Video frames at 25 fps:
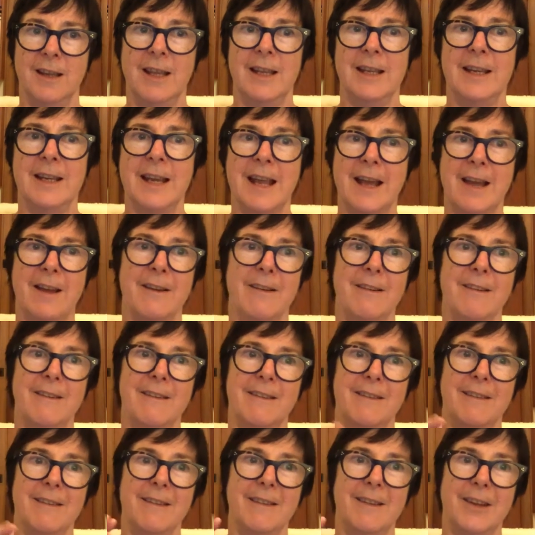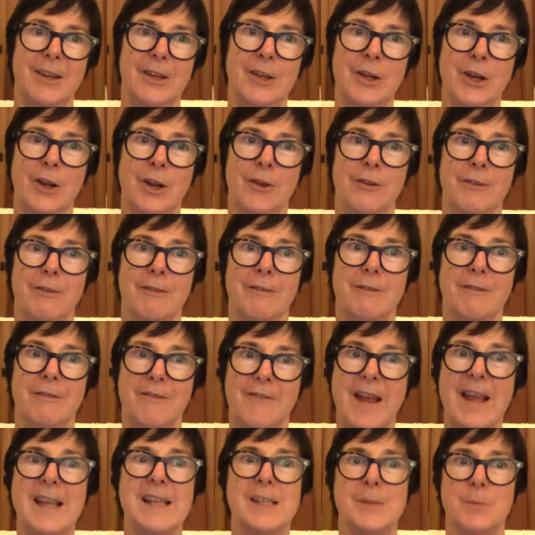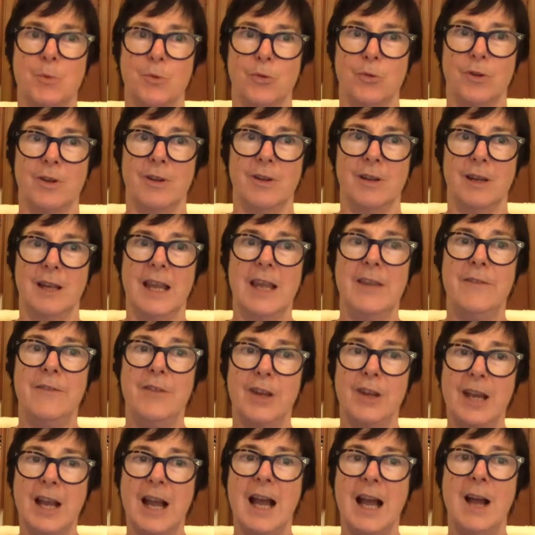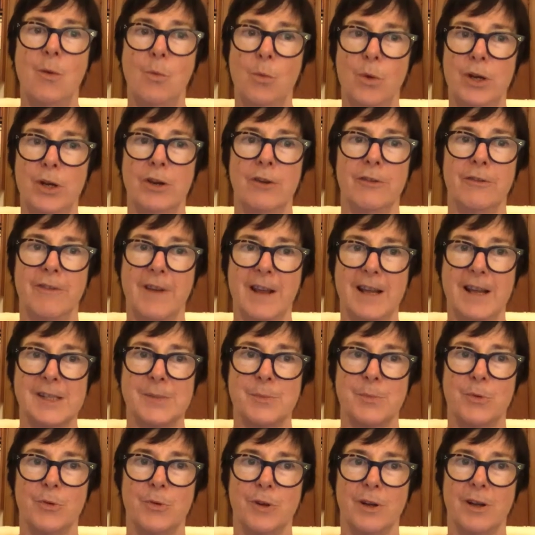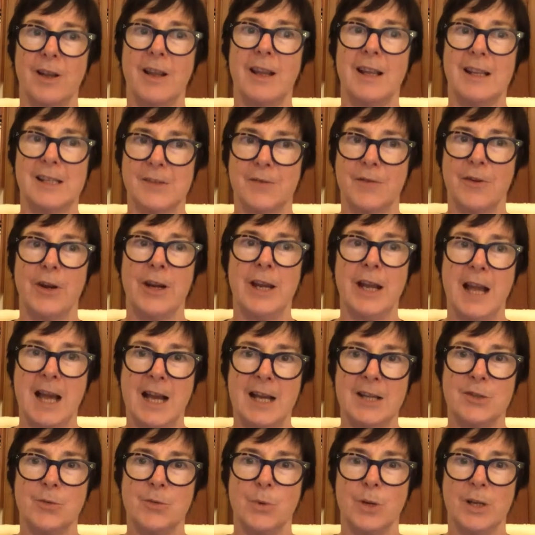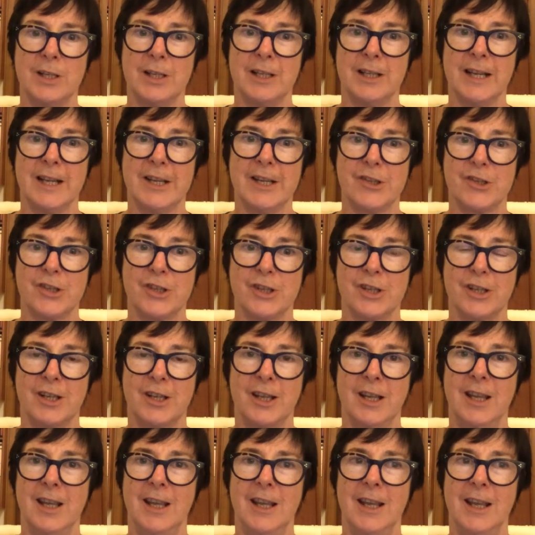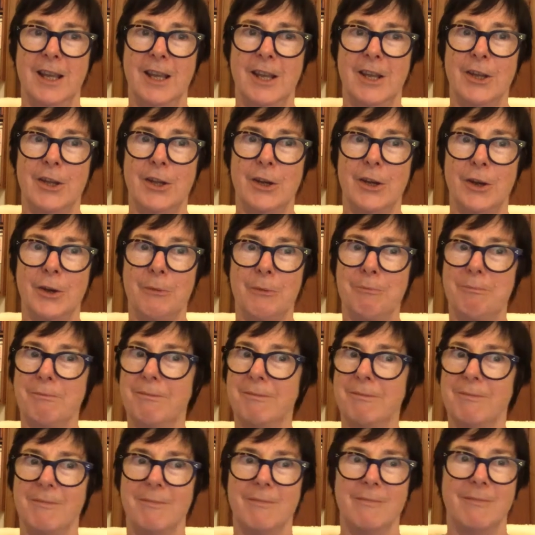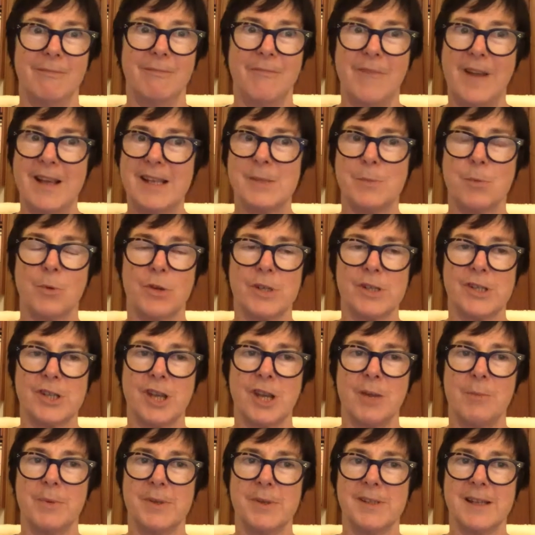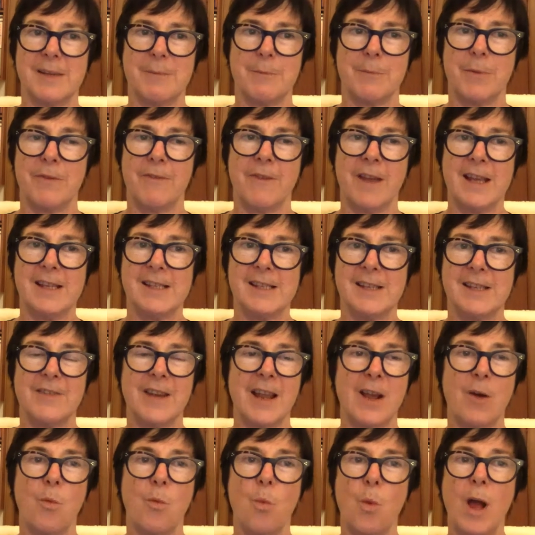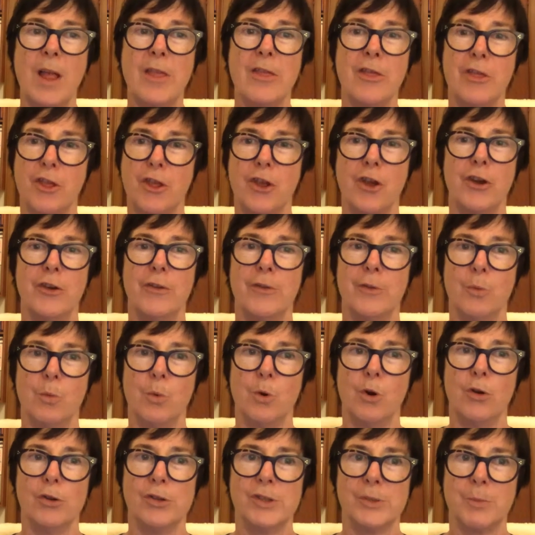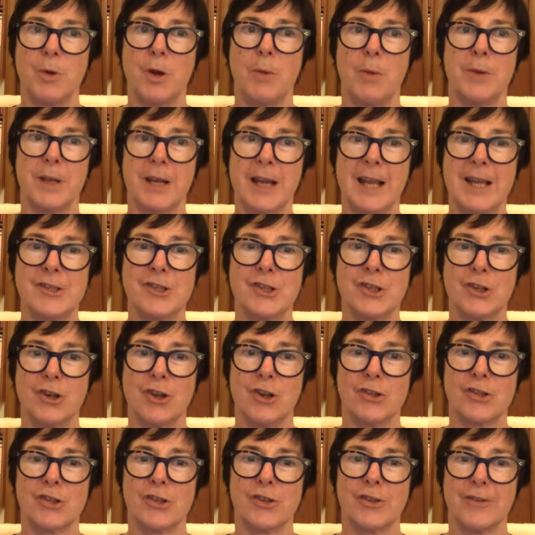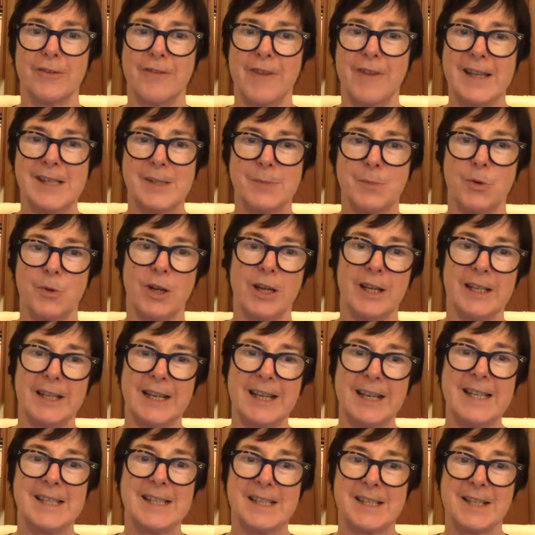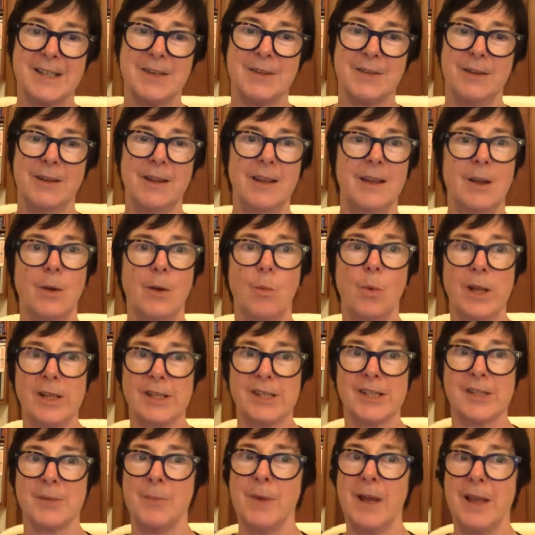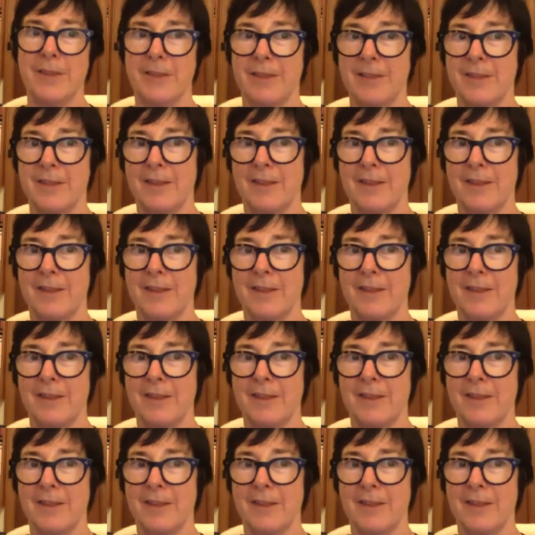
Now, you know, Facebook, if you can't win on Facebook, it's very hard to win an election you know, Facebook is so pervasive now, one third of the world's population logs onto Facebook at least once a month.